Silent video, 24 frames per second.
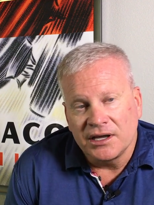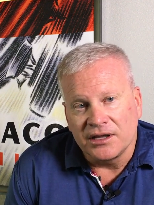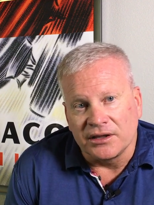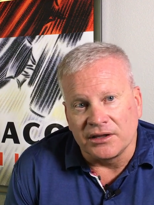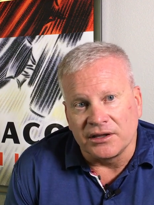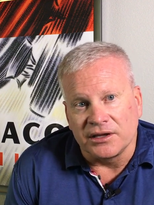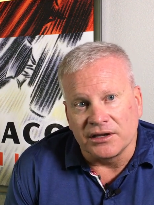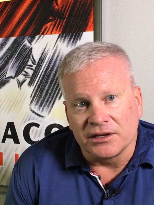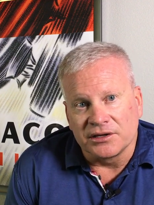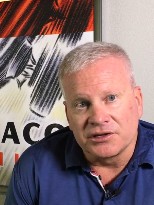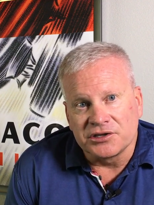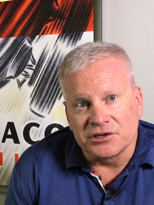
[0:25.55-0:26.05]

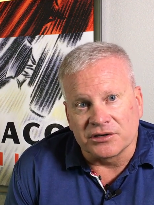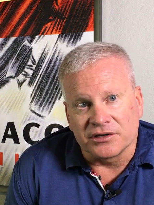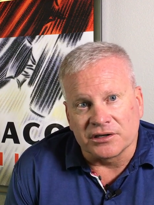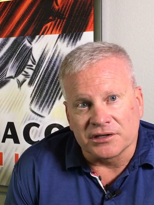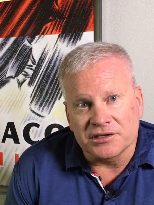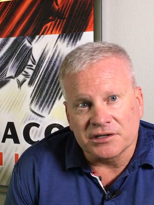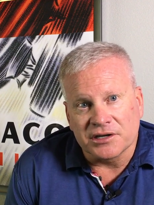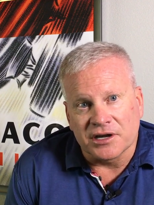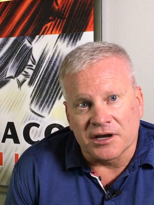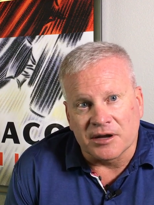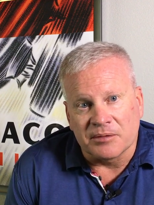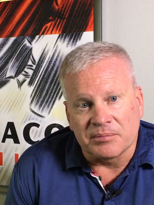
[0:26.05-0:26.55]
the
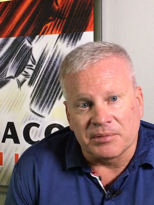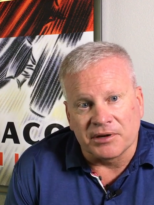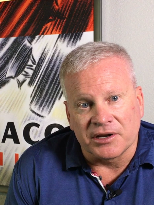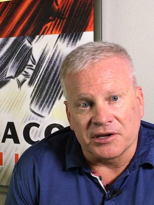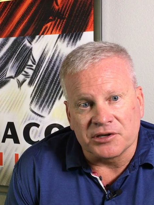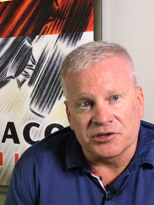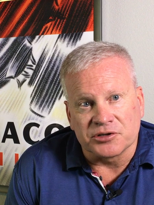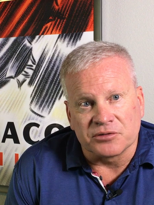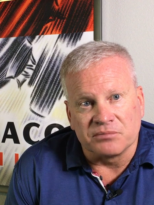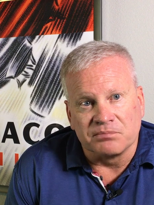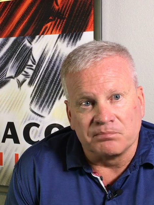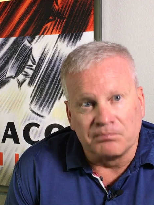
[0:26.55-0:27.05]
insurance
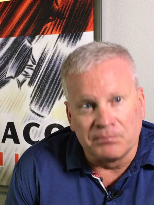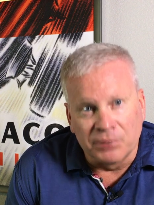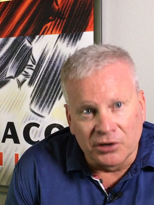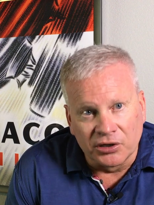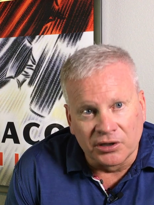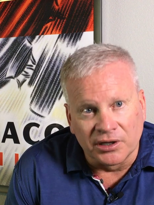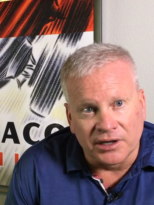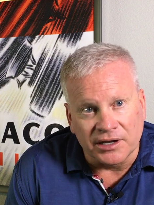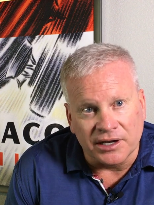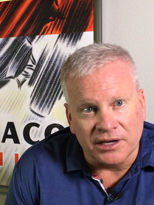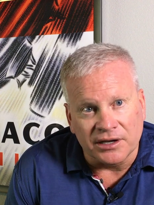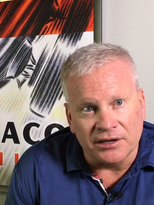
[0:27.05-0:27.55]
companies are
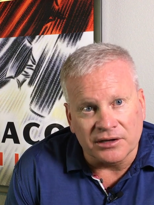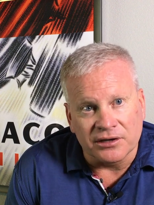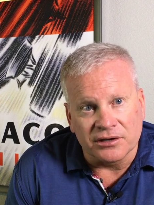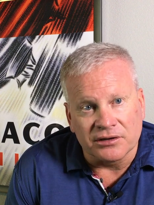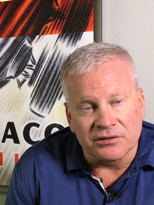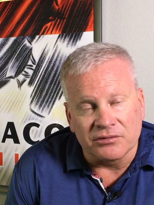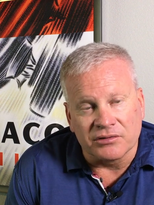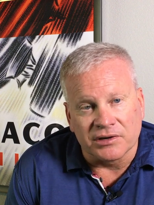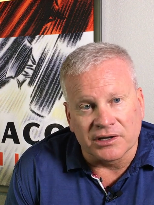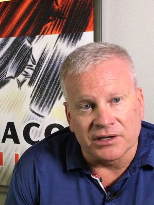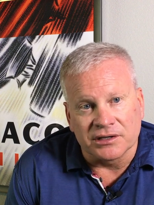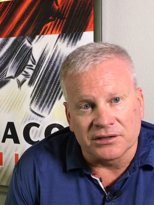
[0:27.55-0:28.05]
bullying
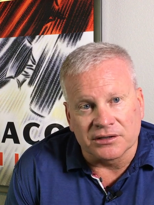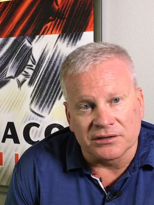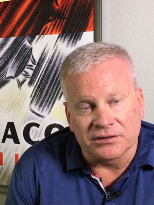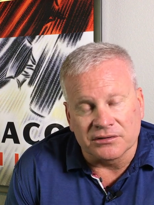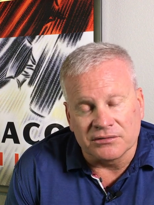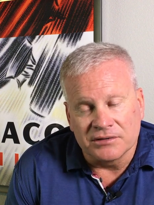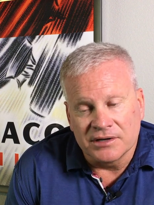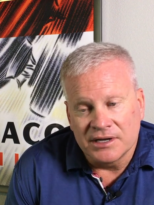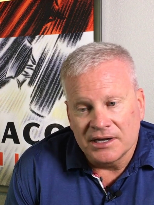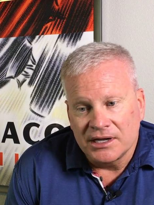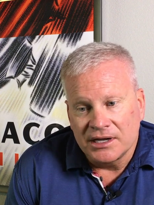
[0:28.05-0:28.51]
you into